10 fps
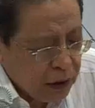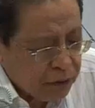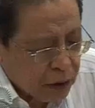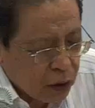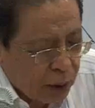
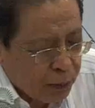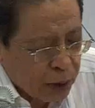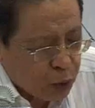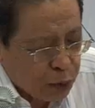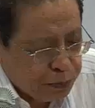for the
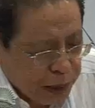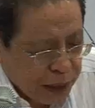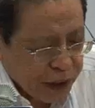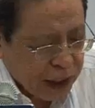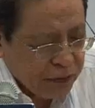1.2 billion
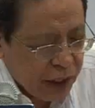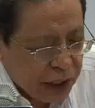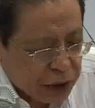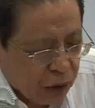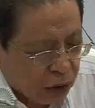ringgit
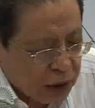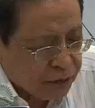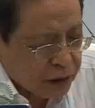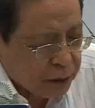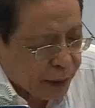variation order
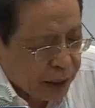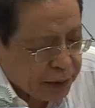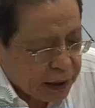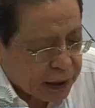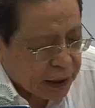from the Prime
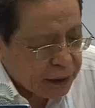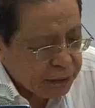Minister.